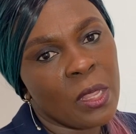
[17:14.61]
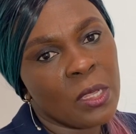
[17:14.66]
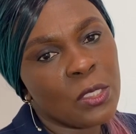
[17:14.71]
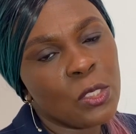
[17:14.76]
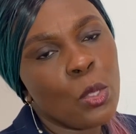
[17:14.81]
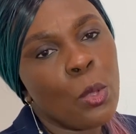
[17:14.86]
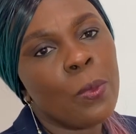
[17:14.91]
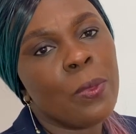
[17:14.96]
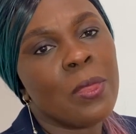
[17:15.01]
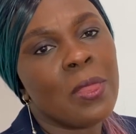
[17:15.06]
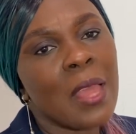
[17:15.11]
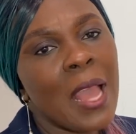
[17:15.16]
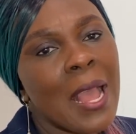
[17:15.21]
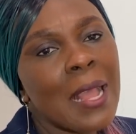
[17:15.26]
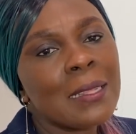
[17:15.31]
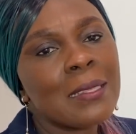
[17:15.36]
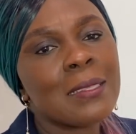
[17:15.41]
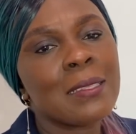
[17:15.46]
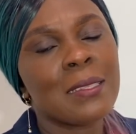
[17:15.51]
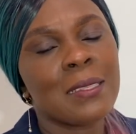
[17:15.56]
So
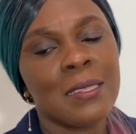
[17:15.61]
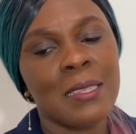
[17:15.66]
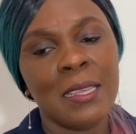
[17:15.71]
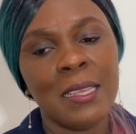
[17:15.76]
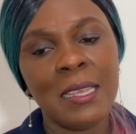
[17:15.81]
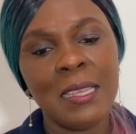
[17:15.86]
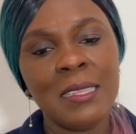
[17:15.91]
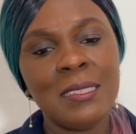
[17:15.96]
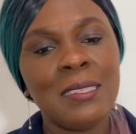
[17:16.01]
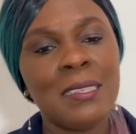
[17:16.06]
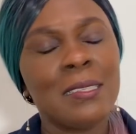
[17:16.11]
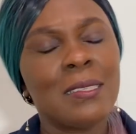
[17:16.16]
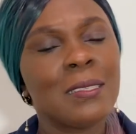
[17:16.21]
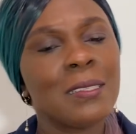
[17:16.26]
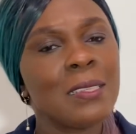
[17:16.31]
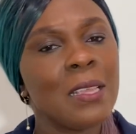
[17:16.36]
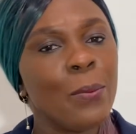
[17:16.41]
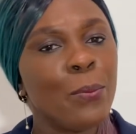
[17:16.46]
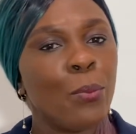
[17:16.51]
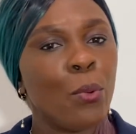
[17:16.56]
that is the
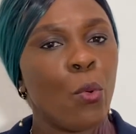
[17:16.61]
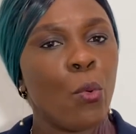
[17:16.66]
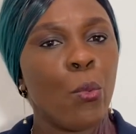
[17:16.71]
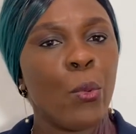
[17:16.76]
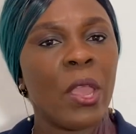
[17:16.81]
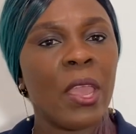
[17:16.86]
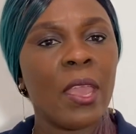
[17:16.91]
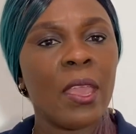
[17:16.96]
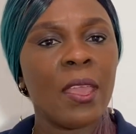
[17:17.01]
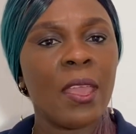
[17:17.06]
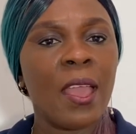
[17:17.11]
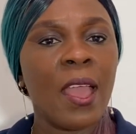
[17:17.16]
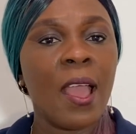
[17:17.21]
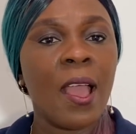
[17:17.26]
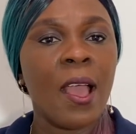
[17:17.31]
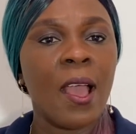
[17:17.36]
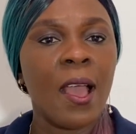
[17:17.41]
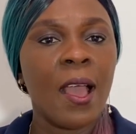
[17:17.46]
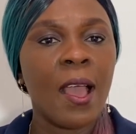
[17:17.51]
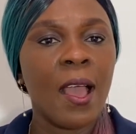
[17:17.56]
simple way
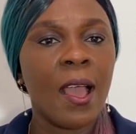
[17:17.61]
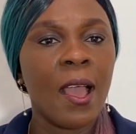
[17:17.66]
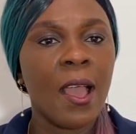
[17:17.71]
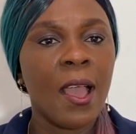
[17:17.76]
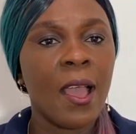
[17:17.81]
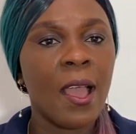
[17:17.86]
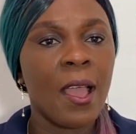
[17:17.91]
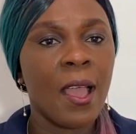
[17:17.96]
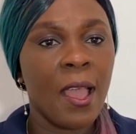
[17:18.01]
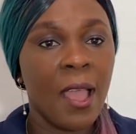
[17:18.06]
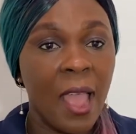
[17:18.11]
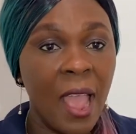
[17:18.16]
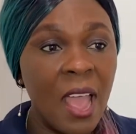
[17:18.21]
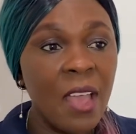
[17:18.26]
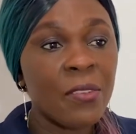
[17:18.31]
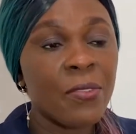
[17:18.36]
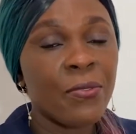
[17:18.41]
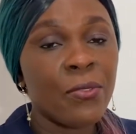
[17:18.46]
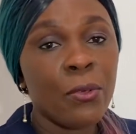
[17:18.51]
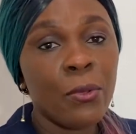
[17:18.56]

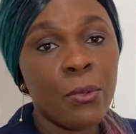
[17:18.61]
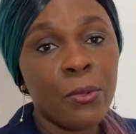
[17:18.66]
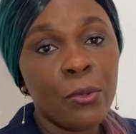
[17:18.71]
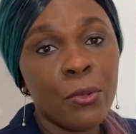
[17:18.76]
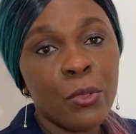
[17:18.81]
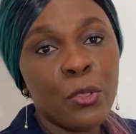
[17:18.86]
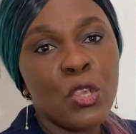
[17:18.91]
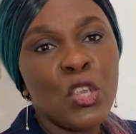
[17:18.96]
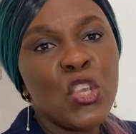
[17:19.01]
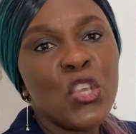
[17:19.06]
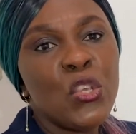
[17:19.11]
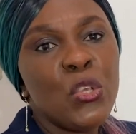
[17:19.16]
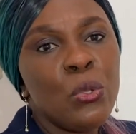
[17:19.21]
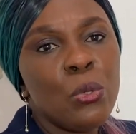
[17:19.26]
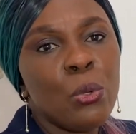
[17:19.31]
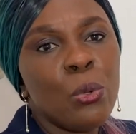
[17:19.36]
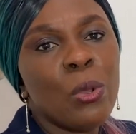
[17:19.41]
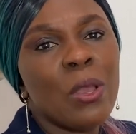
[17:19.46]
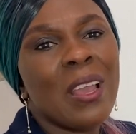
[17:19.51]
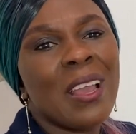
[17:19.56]
I feel
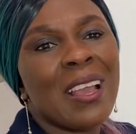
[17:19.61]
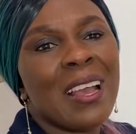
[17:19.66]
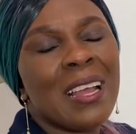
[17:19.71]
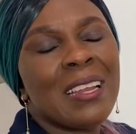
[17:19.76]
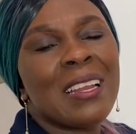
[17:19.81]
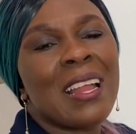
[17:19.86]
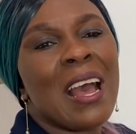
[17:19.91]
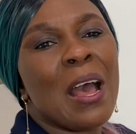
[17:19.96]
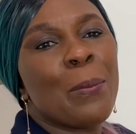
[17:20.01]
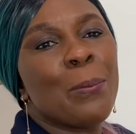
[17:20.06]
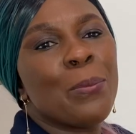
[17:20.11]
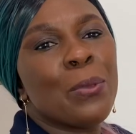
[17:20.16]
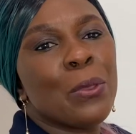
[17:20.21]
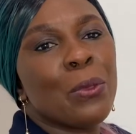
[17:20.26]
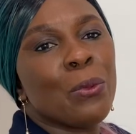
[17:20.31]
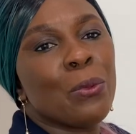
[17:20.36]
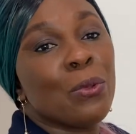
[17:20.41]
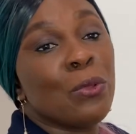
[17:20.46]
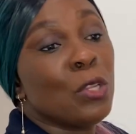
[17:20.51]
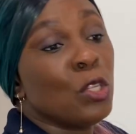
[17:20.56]
you can
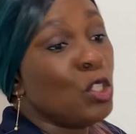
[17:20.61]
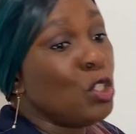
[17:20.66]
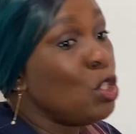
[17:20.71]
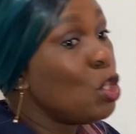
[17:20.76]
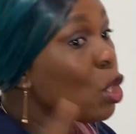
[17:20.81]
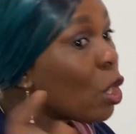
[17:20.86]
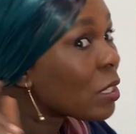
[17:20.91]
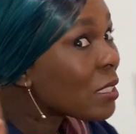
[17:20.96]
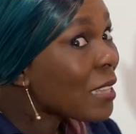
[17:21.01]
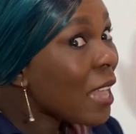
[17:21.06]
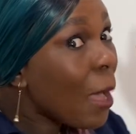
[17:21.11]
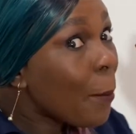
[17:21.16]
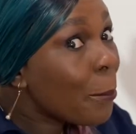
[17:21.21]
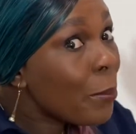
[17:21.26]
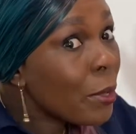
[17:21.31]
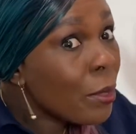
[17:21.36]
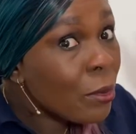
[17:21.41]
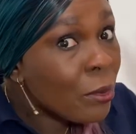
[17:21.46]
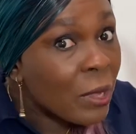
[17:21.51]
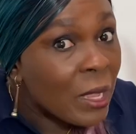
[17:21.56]
appeal. Not
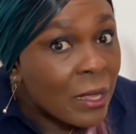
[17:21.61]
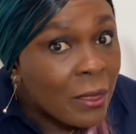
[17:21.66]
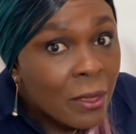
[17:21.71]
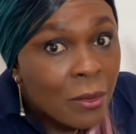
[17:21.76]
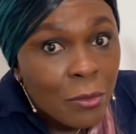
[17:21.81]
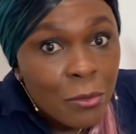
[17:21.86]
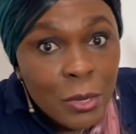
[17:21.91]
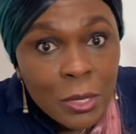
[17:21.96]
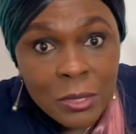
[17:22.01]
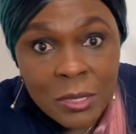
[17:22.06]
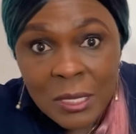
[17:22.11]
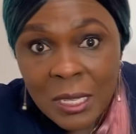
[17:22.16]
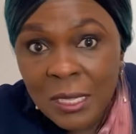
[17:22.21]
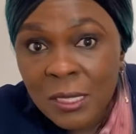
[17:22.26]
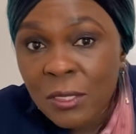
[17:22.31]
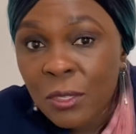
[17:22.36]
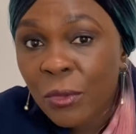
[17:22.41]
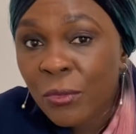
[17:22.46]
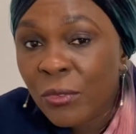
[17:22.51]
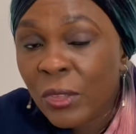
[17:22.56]
appeal in the real
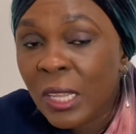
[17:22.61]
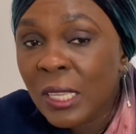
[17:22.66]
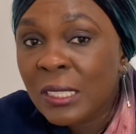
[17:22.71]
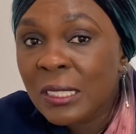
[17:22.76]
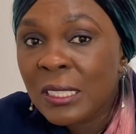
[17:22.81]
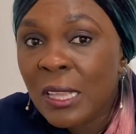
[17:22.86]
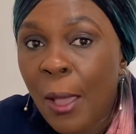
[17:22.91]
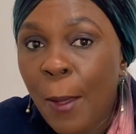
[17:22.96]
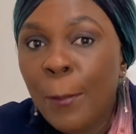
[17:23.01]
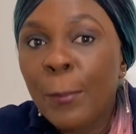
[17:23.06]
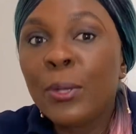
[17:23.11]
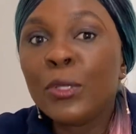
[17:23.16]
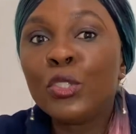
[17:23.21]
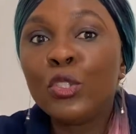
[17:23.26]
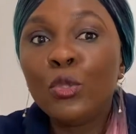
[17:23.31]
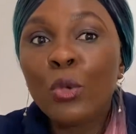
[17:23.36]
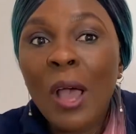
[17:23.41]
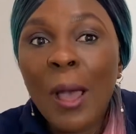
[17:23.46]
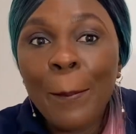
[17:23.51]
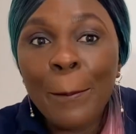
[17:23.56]
sense of it,
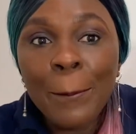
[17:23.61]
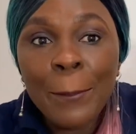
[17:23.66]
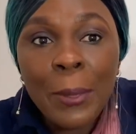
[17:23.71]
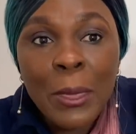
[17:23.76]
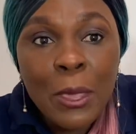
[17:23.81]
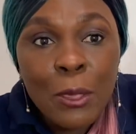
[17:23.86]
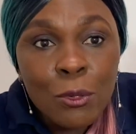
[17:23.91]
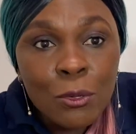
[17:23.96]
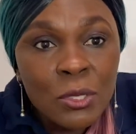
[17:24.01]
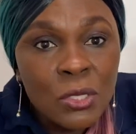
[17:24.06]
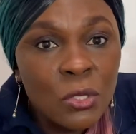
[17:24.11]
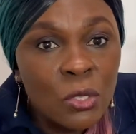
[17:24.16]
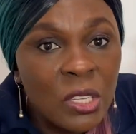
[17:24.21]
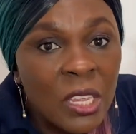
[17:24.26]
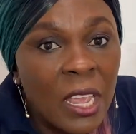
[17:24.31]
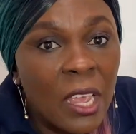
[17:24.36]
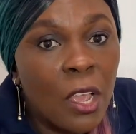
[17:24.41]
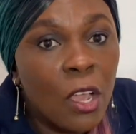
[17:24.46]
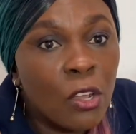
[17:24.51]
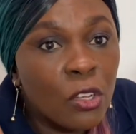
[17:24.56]
but you appeal to
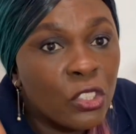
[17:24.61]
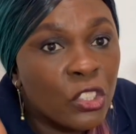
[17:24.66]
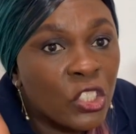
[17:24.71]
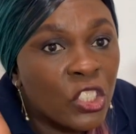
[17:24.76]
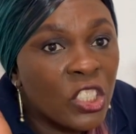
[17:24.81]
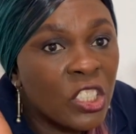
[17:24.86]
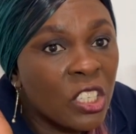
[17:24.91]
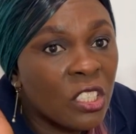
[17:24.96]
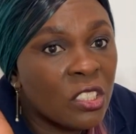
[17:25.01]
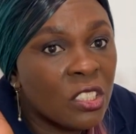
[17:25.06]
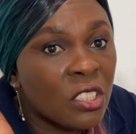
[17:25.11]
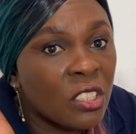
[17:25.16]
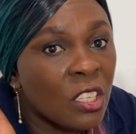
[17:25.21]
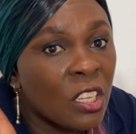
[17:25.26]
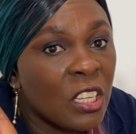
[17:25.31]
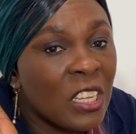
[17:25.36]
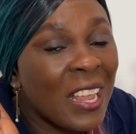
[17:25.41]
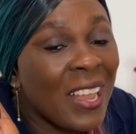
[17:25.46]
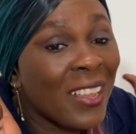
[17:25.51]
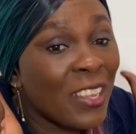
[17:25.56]
their conscience.
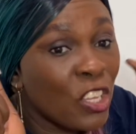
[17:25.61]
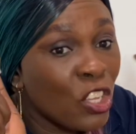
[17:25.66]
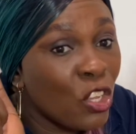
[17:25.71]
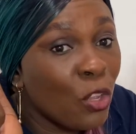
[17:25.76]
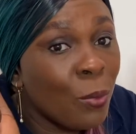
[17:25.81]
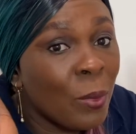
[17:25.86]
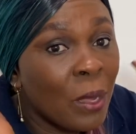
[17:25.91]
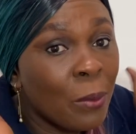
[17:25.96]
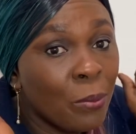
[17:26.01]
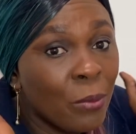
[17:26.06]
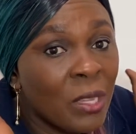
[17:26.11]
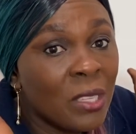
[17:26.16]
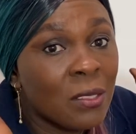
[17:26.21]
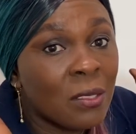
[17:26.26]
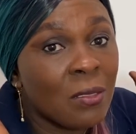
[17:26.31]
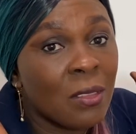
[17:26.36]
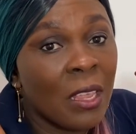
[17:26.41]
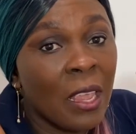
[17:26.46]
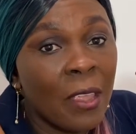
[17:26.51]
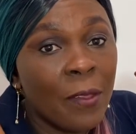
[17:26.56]
They are human
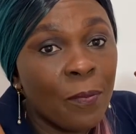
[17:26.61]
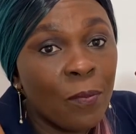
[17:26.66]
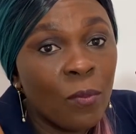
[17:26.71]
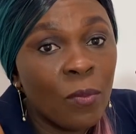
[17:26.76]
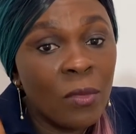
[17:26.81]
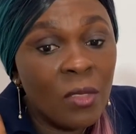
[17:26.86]
beings there.